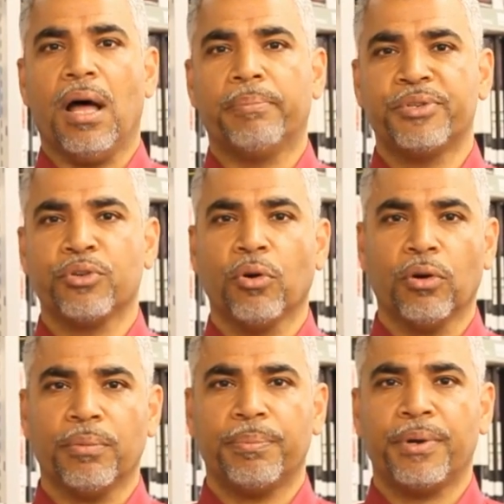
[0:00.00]

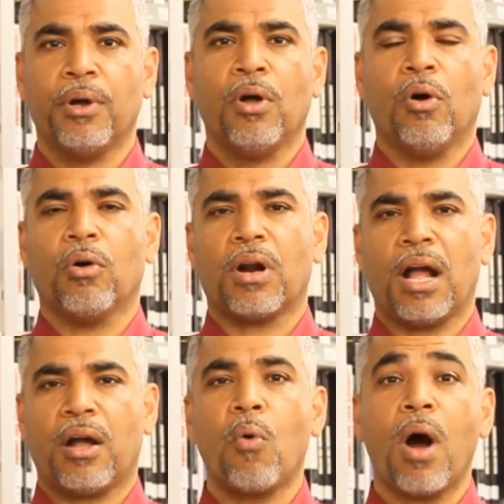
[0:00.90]
absorb or
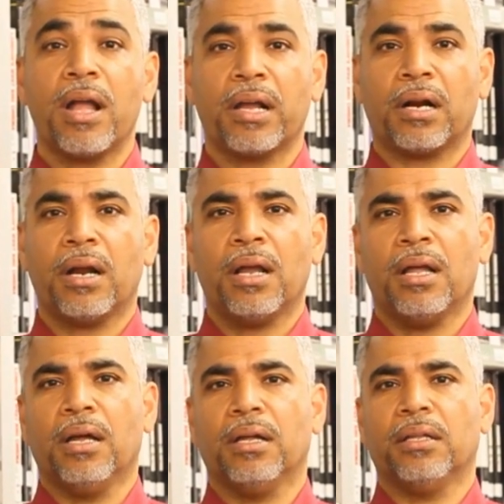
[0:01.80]
acquire
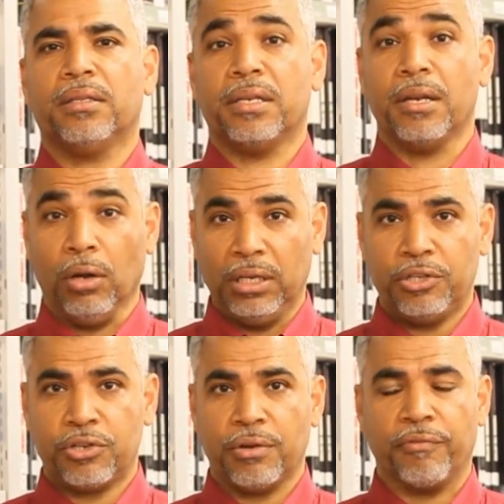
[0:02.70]
uh, the
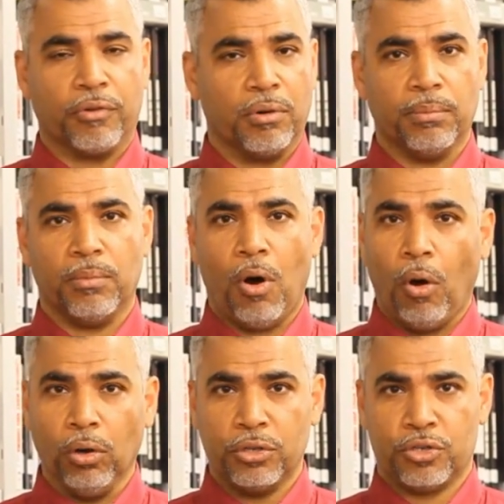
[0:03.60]
knowledge from
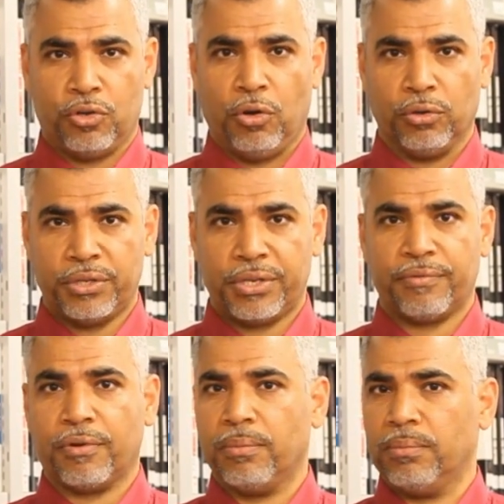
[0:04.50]
all sorts,
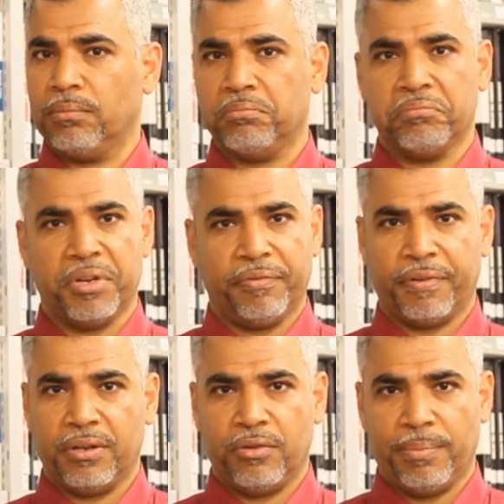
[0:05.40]
from
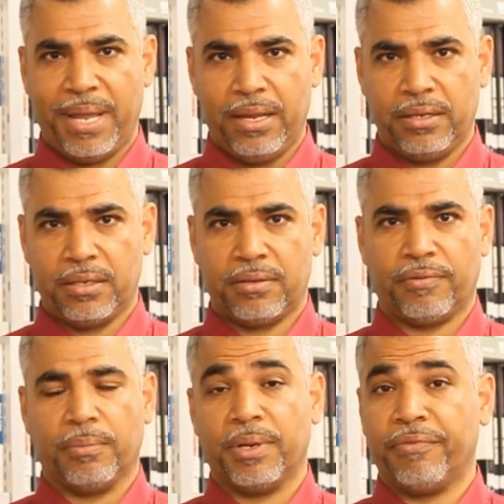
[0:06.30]
different domains,
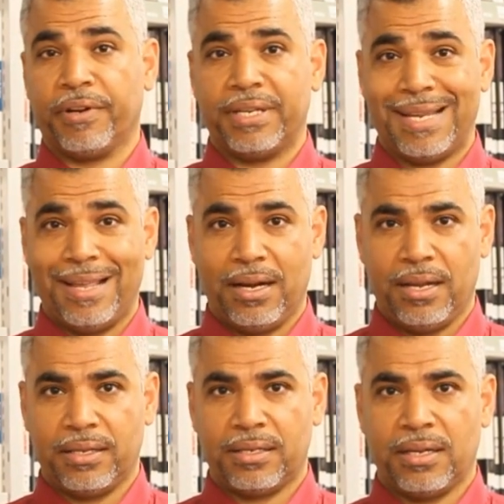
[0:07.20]
from different
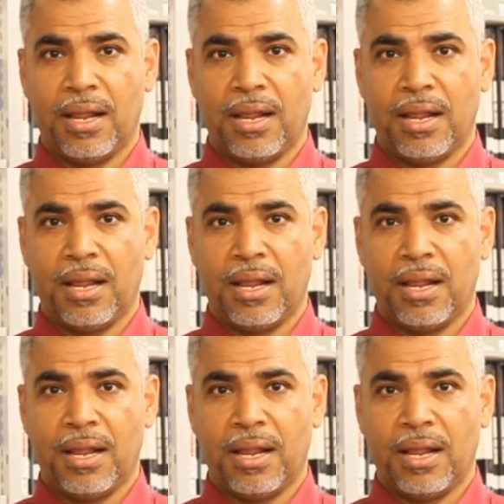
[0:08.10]
areas,